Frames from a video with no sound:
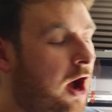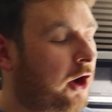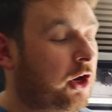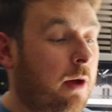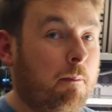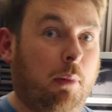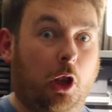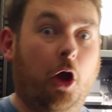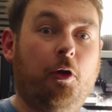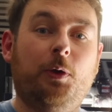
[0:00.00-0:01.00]
aren't gonna
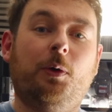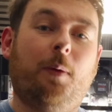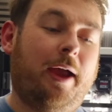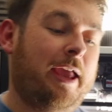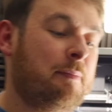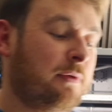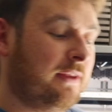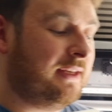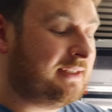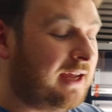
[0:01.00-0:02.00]
blow you away, but
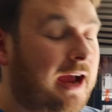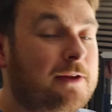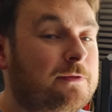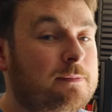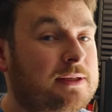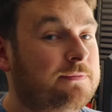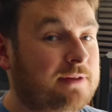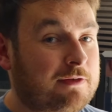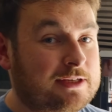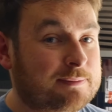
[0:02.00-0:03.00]
the design of them is
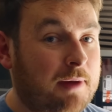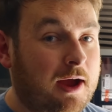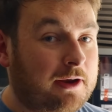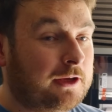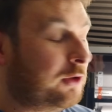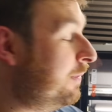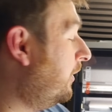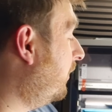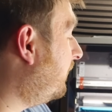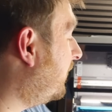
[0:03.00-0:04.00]
very smart and can be
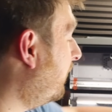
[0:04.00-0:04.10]
used for